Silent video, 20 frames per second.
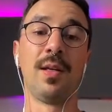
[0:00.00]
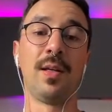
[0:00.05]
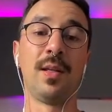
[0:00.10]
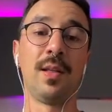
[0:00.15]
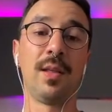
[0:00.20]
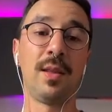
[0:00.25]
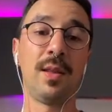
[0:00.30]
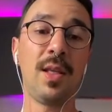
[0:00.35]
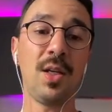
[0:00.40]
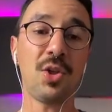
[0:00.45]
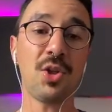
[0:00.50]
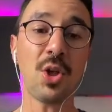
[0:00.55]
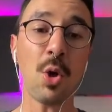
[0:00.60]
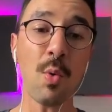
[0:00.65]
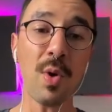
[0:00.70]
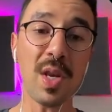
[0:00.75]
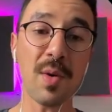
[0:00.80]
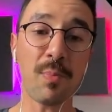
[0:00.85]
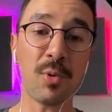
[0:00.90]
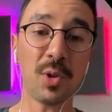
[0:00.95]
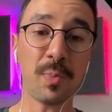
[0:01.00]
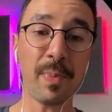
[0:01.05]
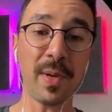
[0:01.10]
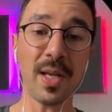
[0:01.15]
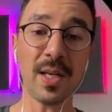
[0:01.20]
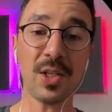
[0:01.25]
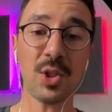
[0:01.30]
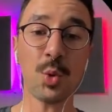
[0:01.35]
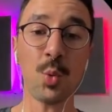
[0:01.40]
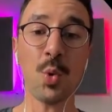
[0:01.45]
Digital input
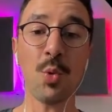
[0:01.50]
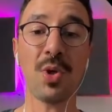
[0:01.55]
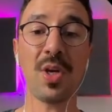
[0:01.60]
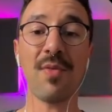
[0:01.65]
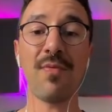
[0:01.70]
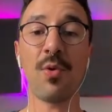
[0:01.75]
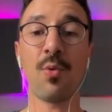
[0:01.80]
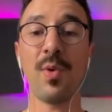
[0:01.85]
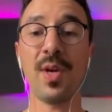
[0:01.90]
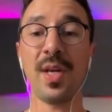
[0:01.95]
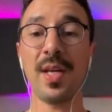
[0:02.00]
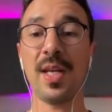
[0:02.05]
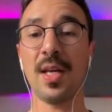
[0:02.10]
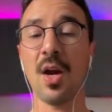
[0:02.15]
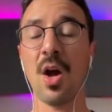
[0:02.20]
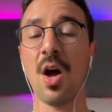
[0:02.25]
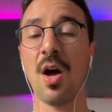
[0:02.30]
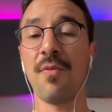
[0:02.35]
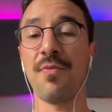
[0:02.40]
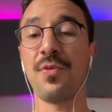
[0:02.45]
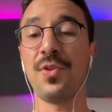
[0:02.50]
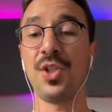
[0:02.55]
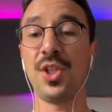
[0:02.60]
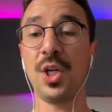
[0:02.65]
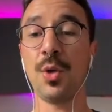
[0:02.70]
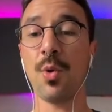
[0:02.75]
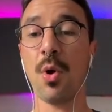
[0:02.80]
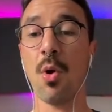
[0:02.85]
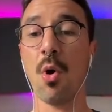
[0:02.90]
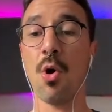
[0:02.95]
pins will give a reading of
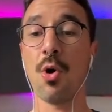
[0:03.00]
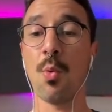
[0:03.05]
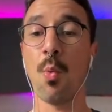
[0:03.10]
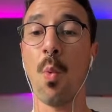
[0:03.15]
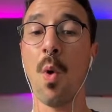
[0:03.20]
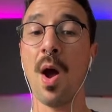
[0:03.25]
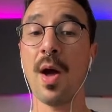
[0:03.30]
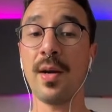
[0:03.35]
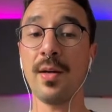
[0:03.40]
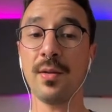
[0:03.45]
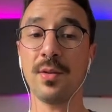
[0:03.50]
0 or 1.